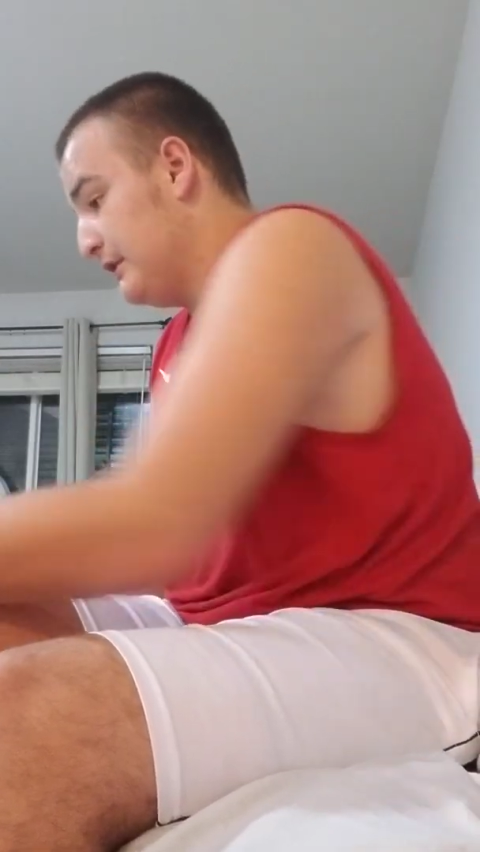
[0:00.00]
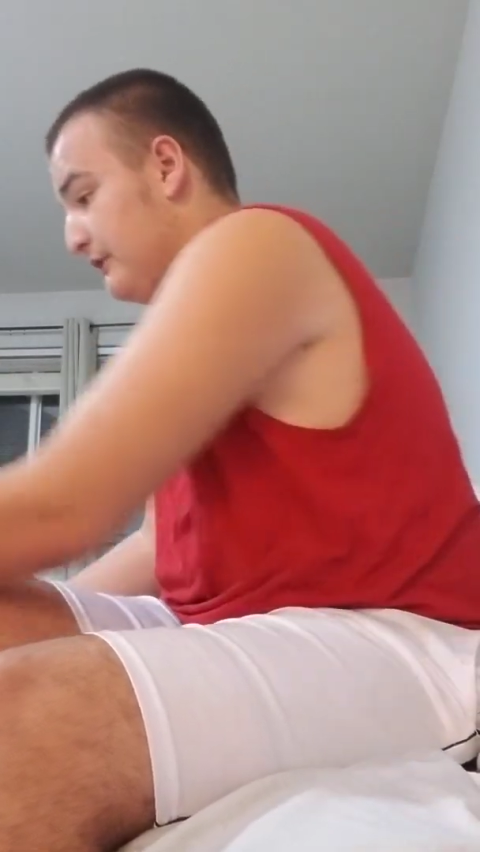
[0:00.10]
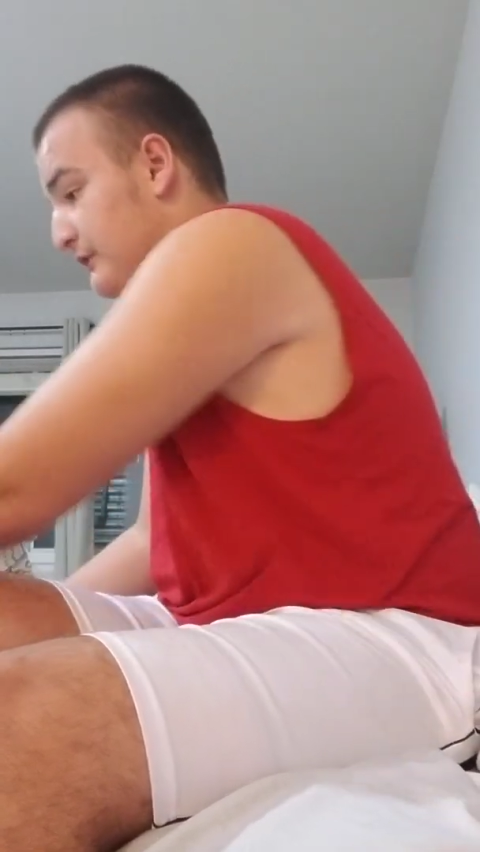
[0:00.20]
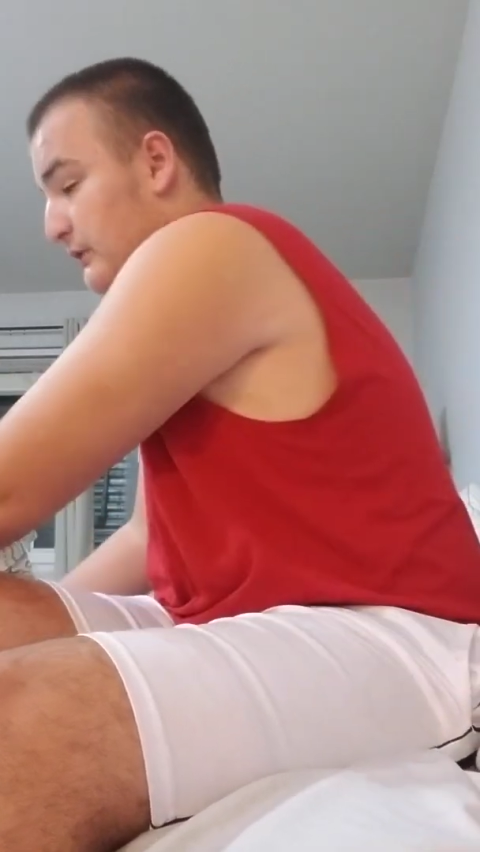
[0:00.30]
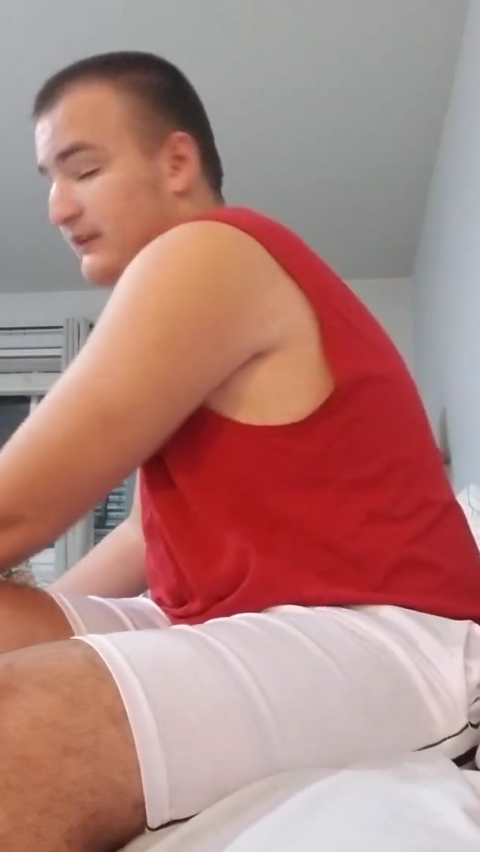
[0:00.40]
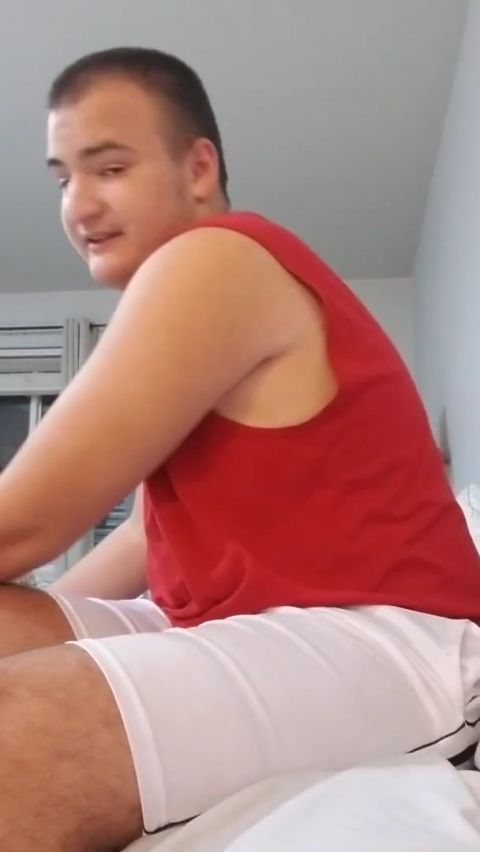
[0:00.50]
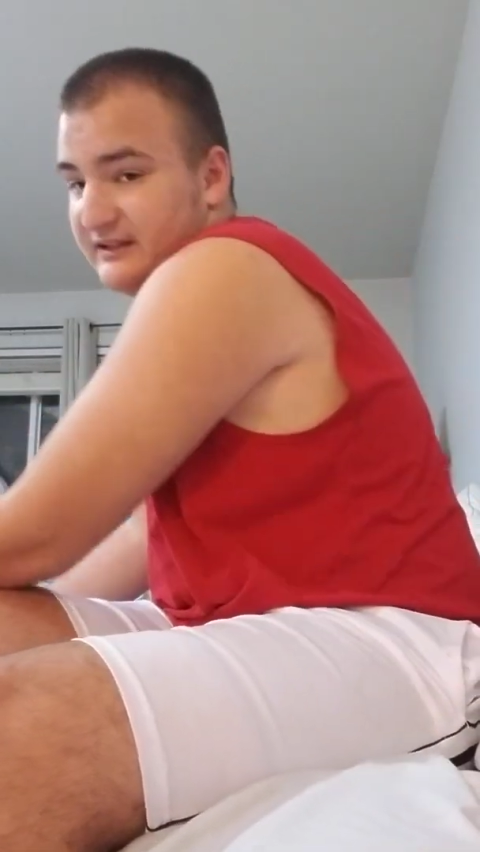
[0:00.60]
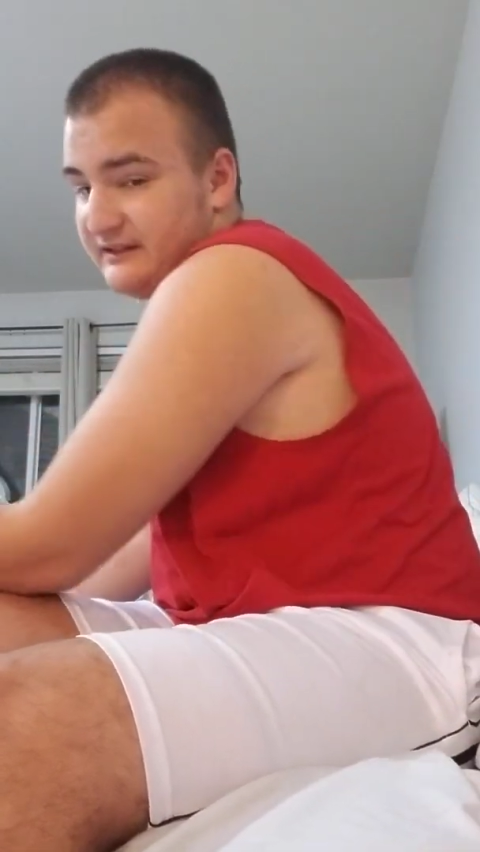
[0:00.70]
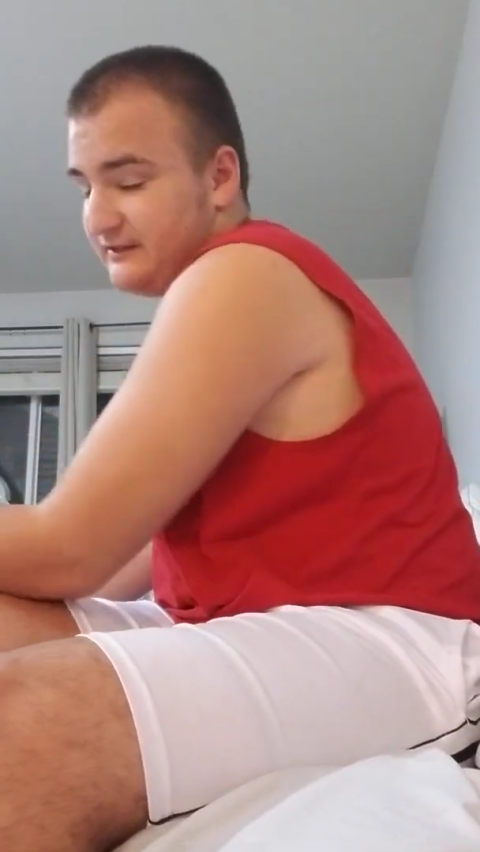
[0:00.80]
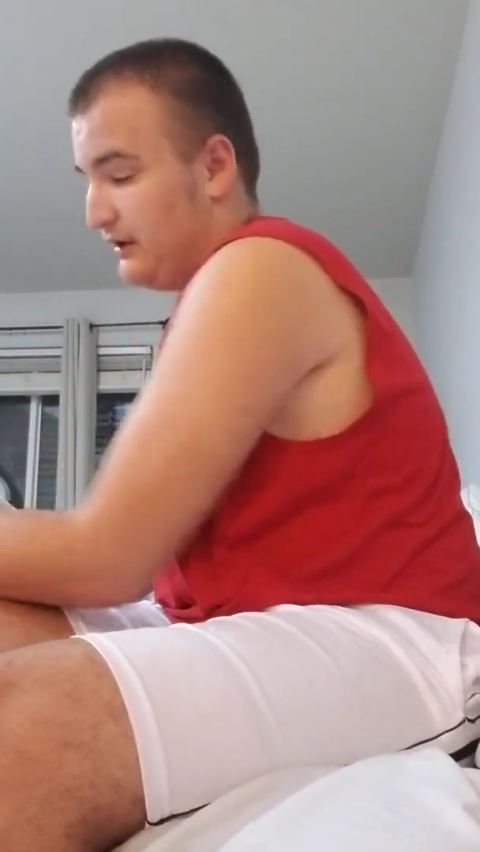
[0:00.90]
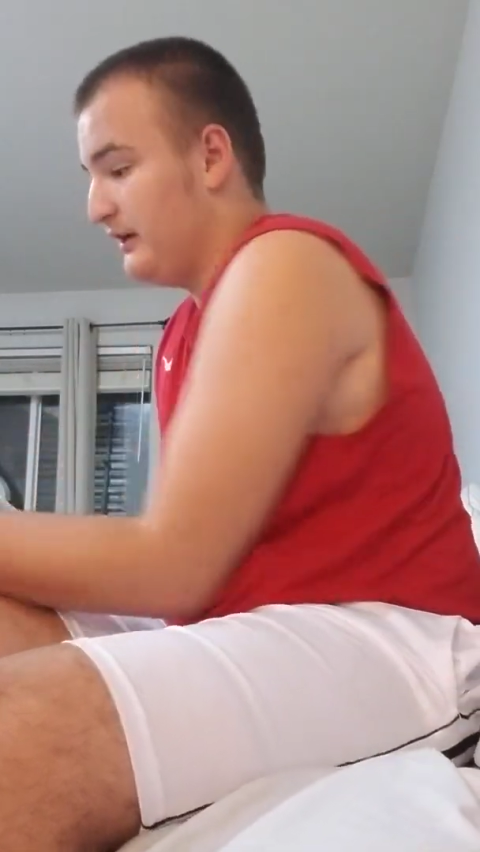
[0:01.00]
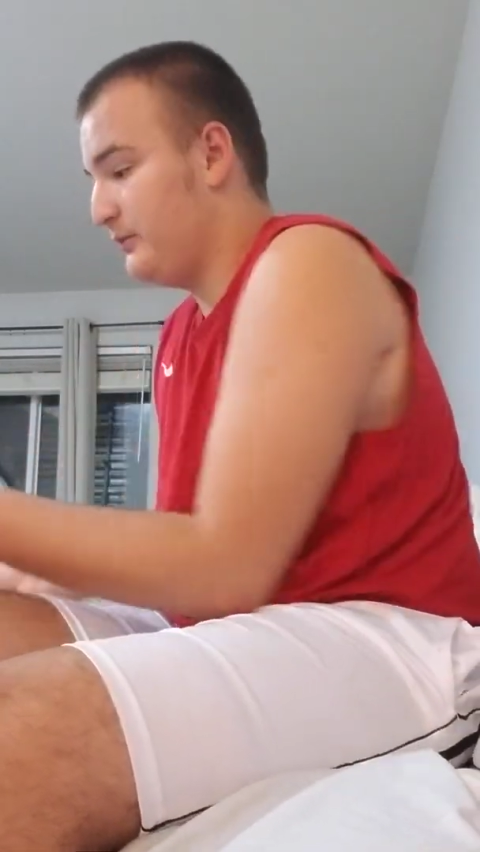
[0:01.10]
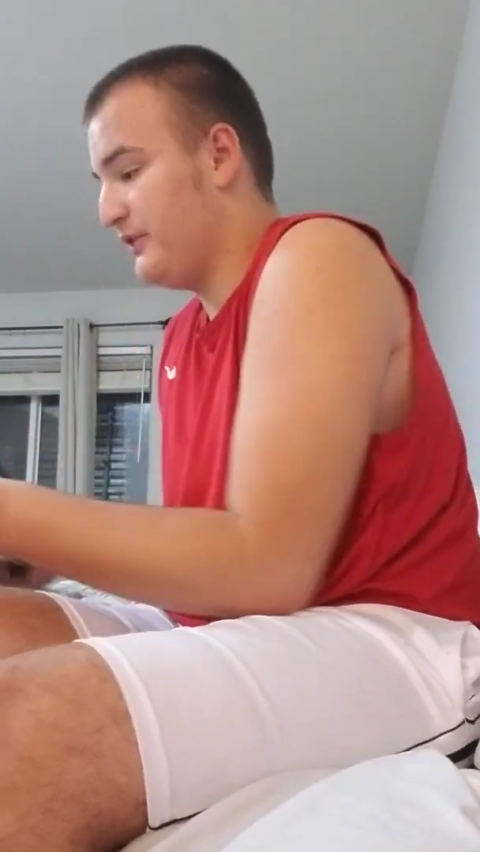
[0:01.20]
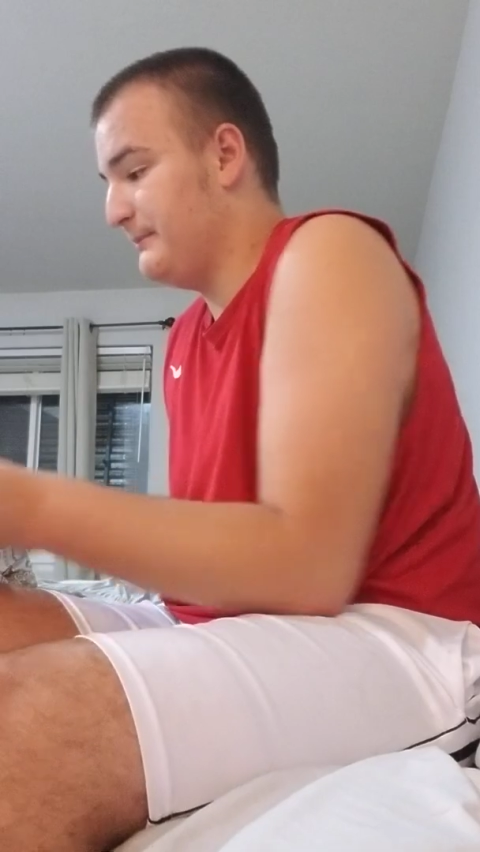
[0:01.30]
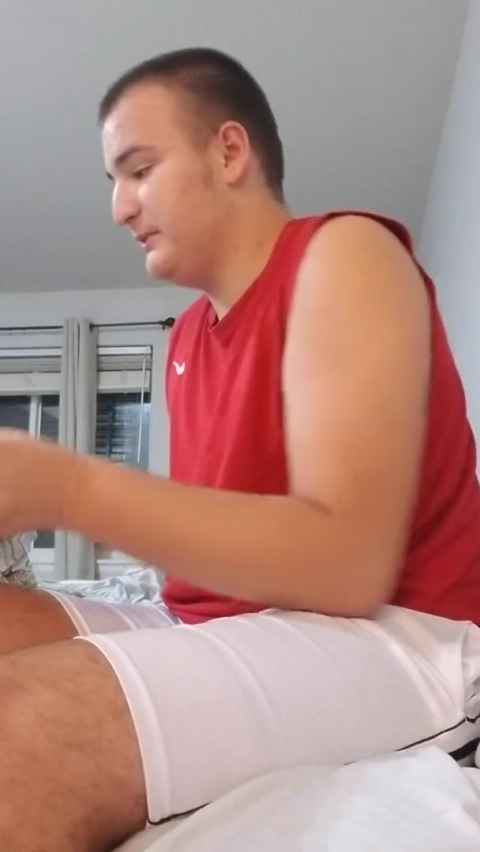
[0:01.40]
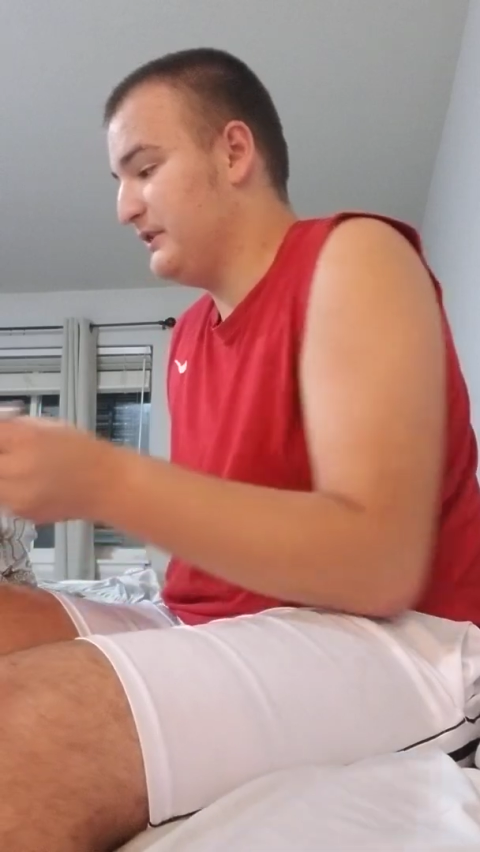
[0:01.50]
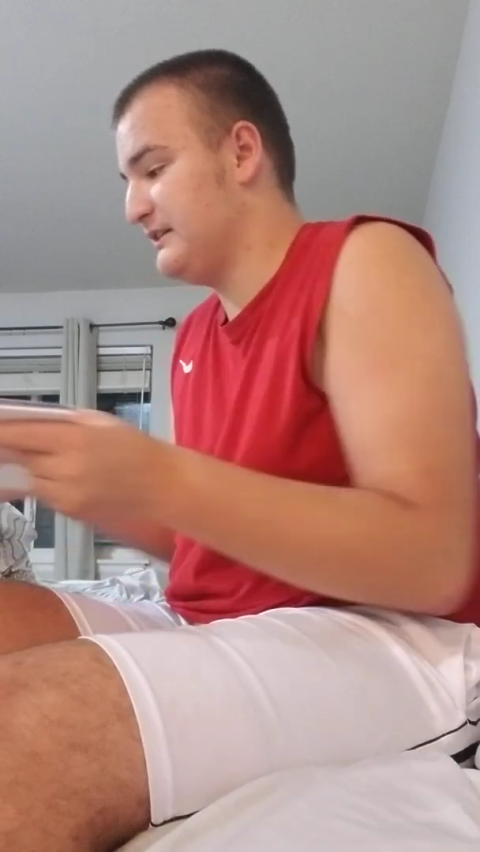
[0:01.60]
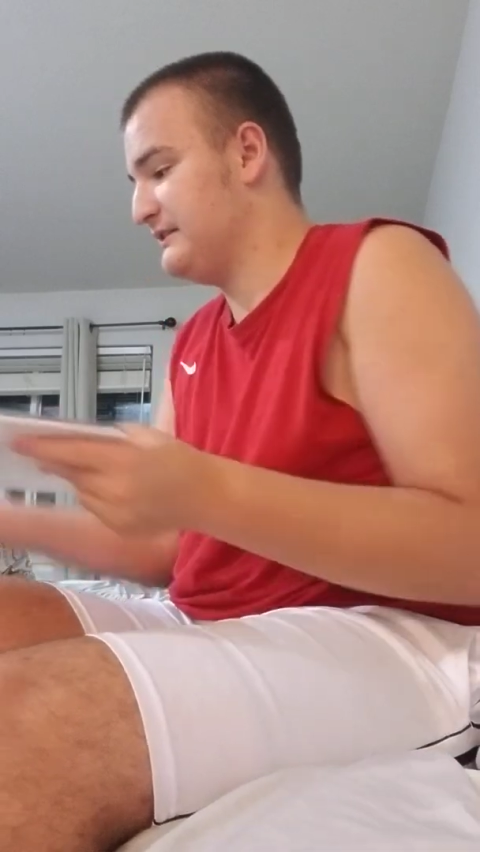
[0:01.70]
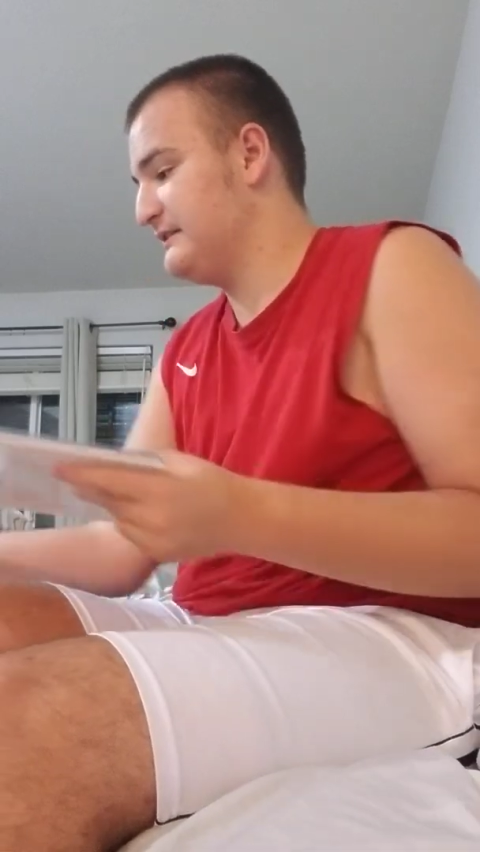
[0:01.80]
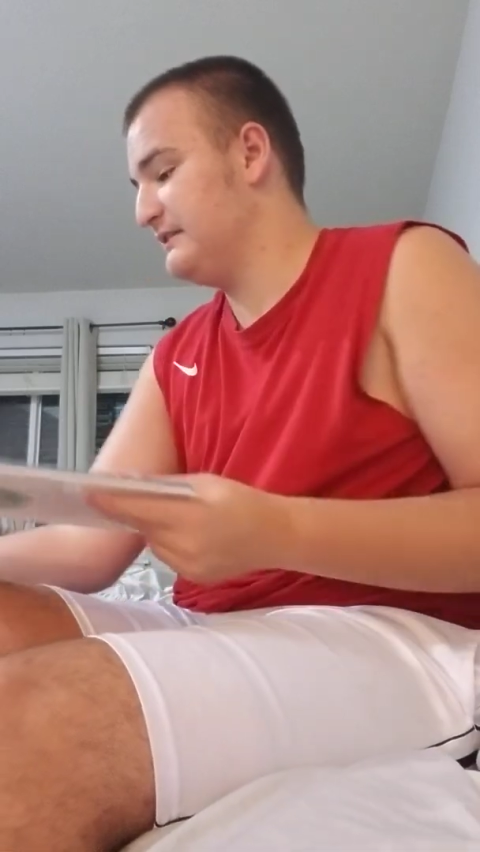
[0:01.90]
So let's get started with the
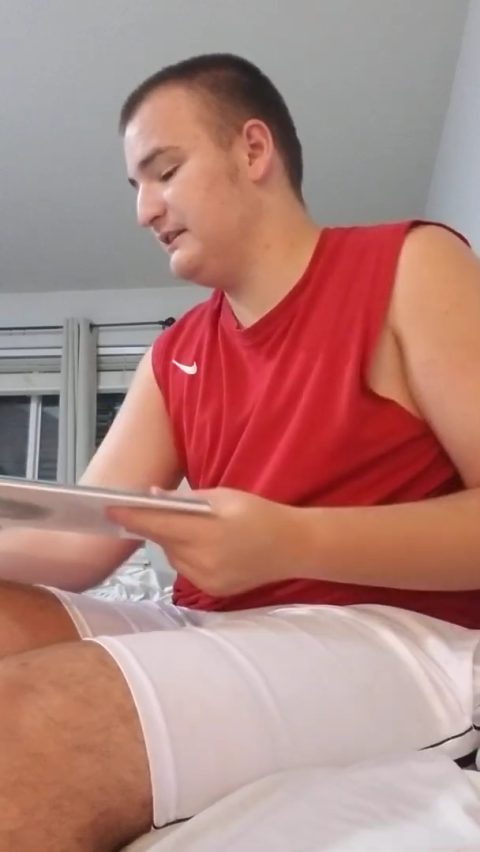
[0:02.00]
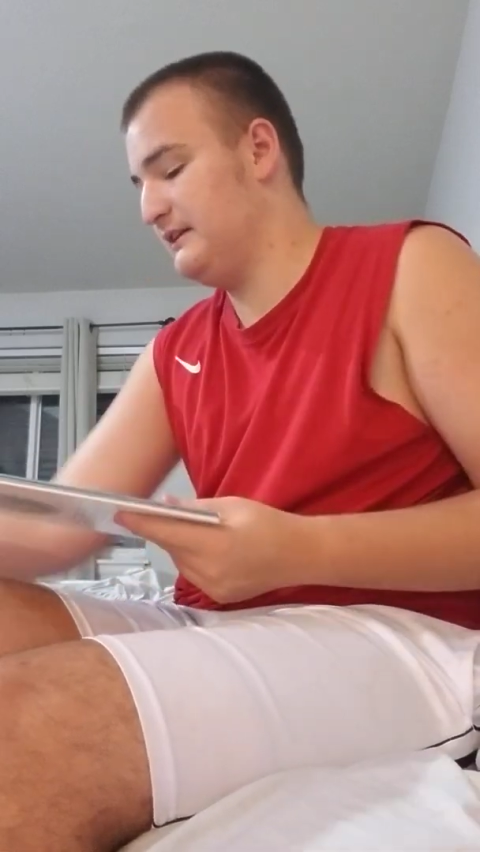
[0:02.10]
books.